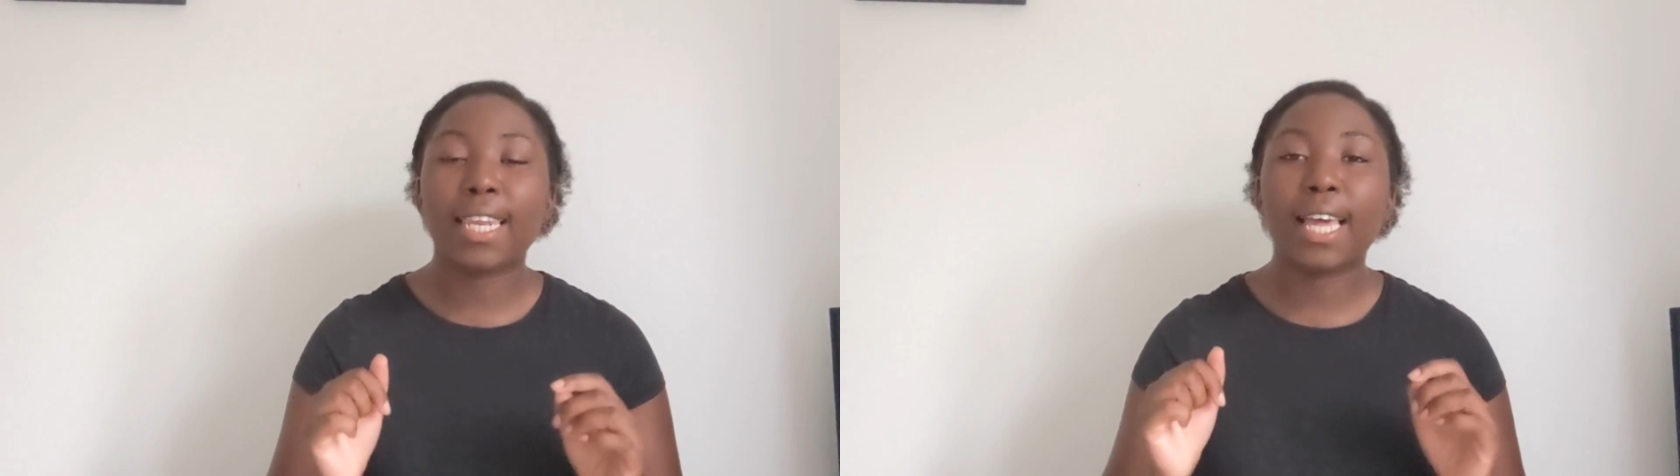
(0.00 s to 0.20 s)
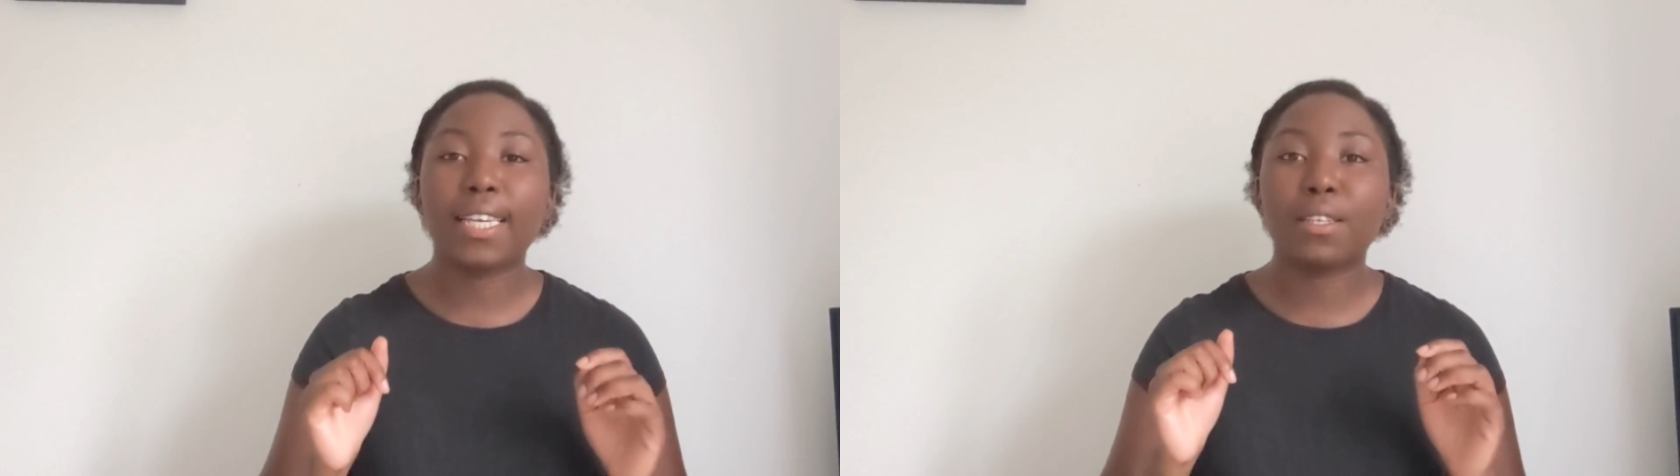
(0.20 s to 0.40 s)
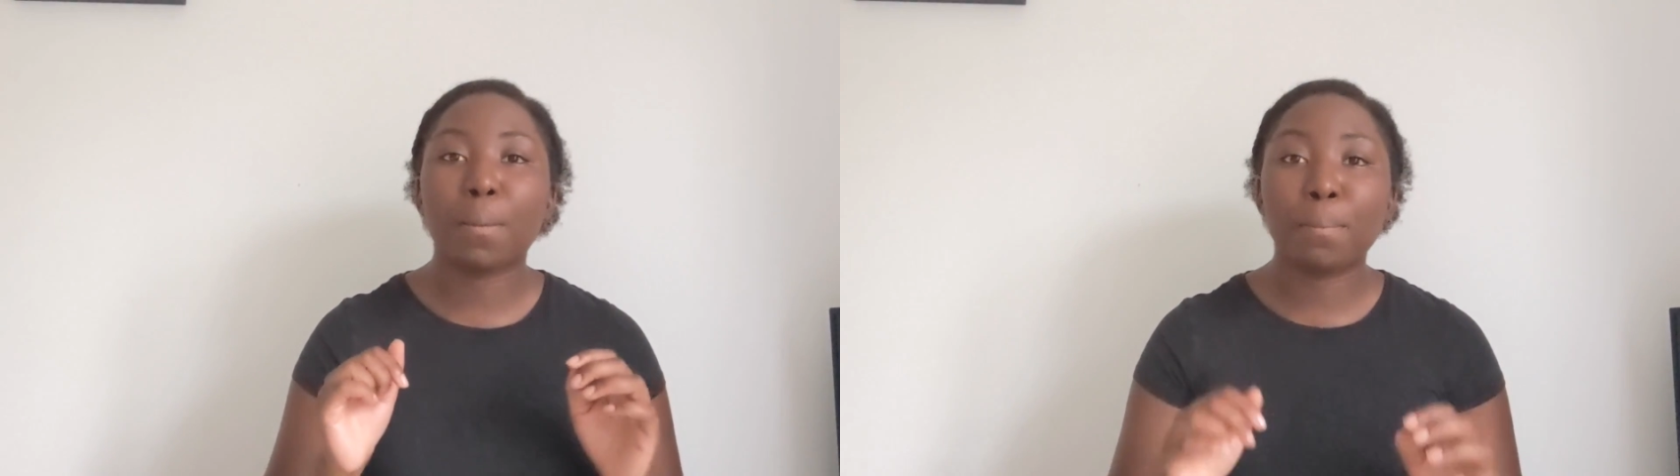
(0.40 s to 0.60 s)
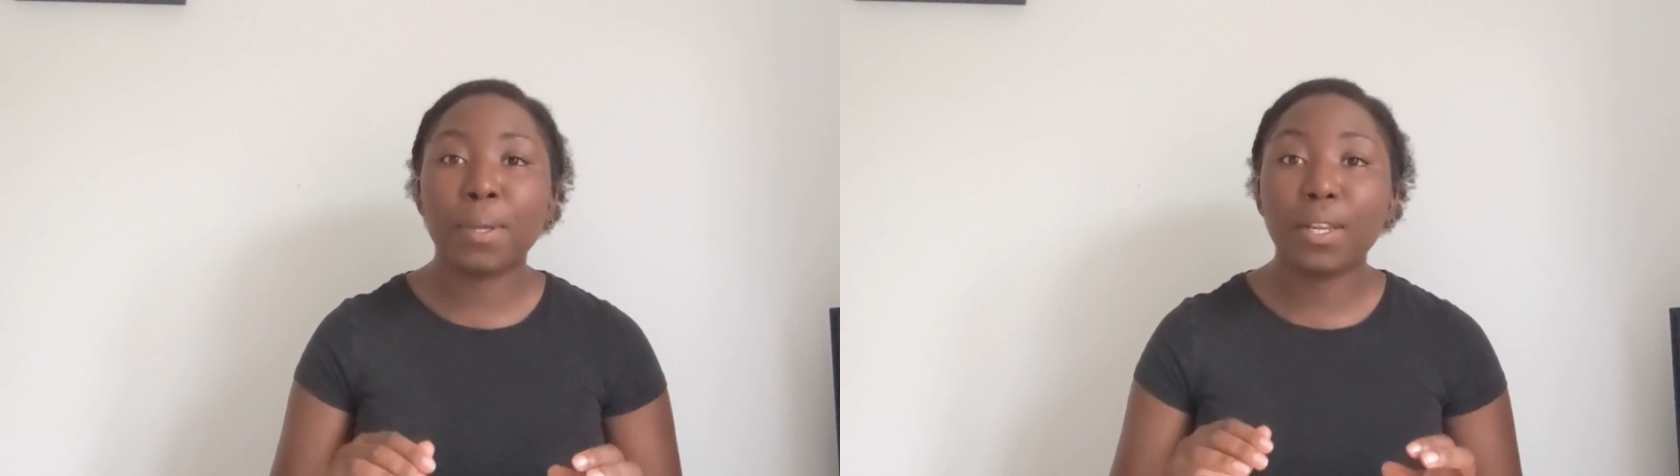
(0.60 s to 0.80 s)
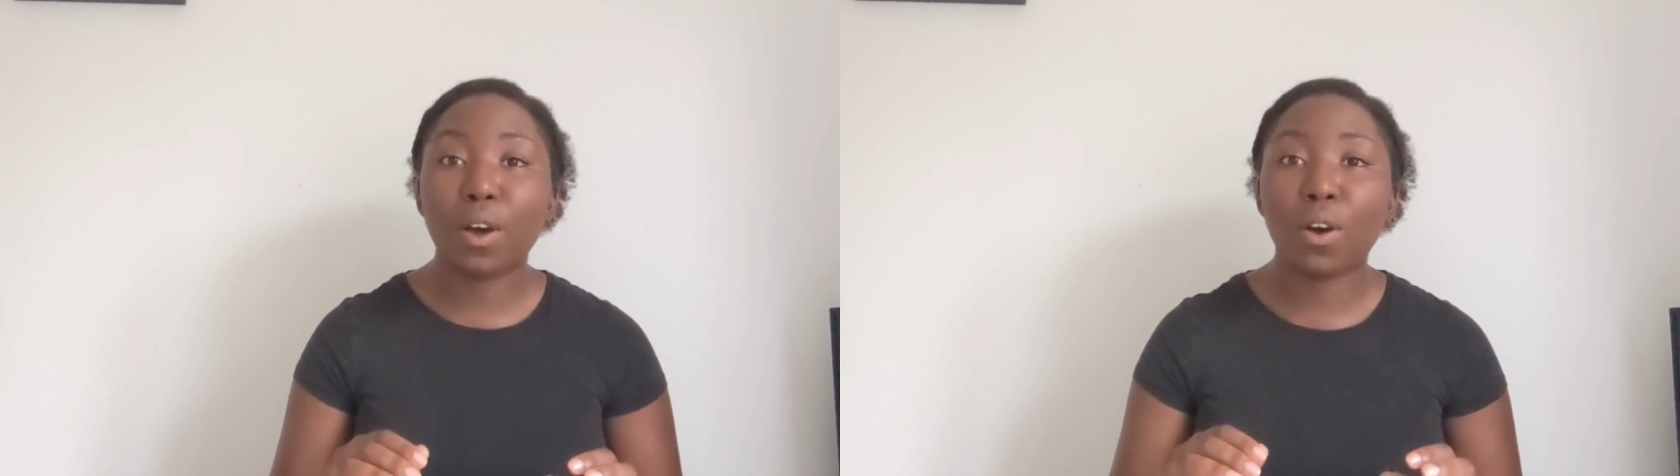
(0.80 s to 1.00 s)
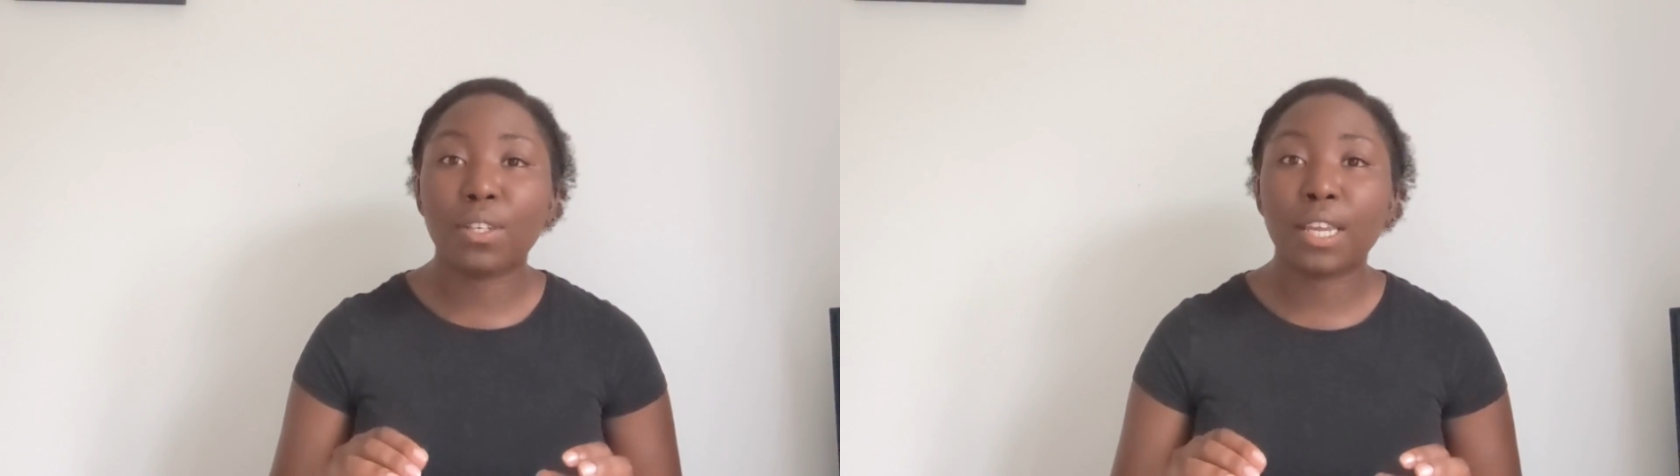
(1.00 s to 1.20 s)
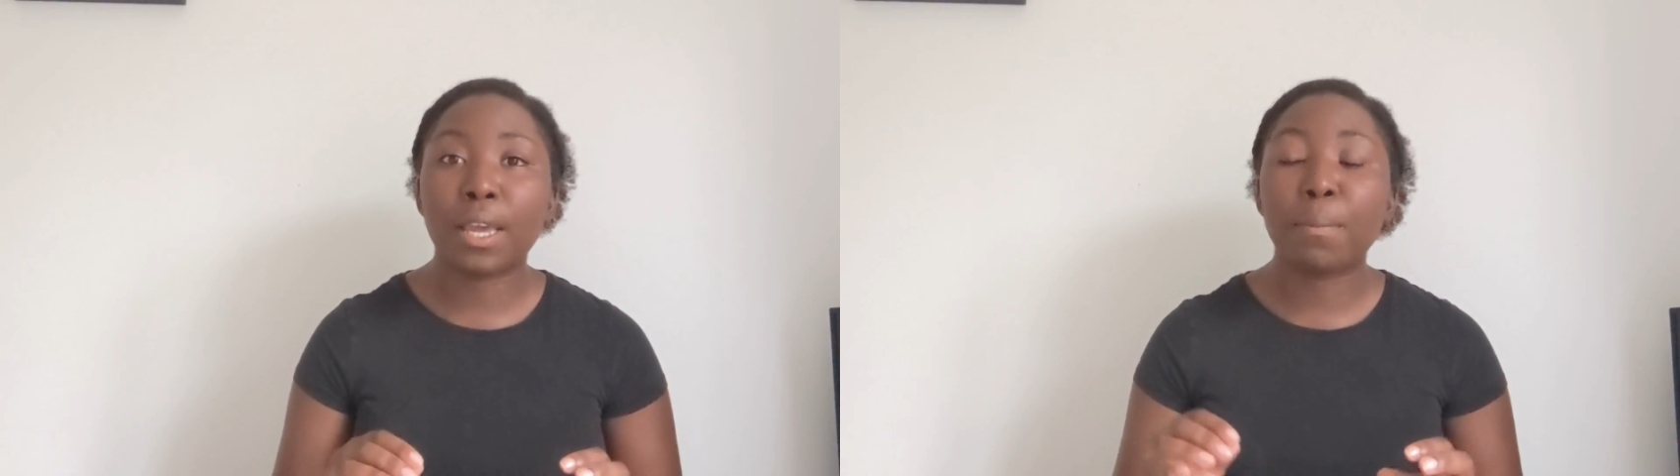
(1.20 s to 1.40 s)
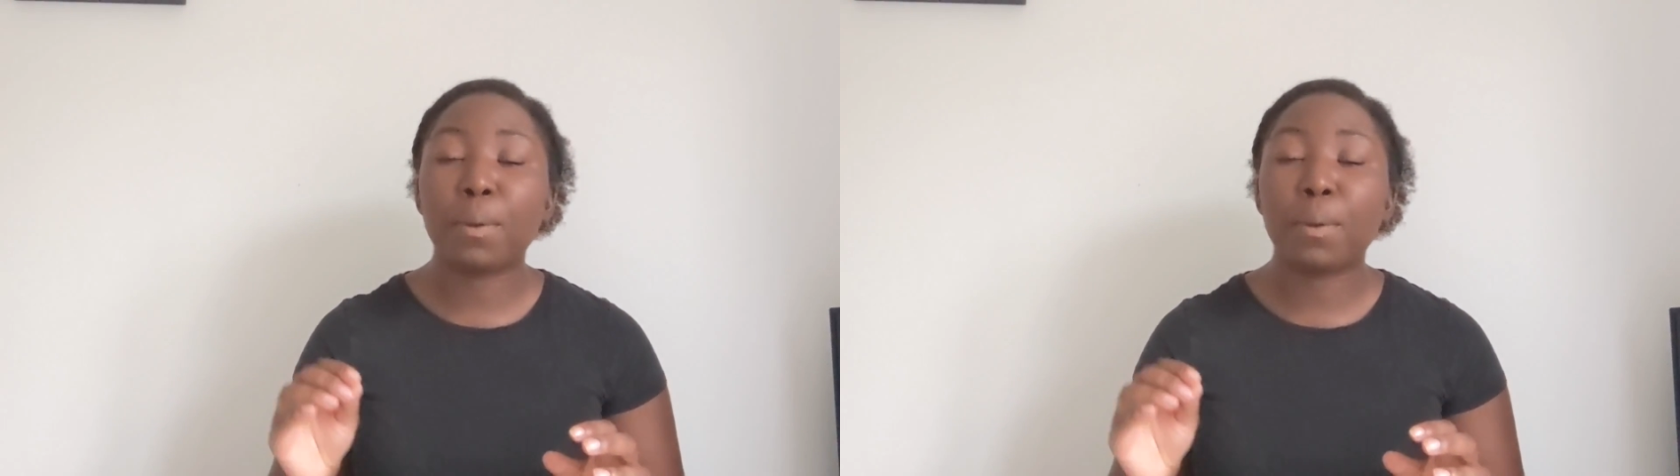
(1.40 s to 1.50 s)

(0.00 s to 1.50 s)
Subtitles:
and that is a bill audit,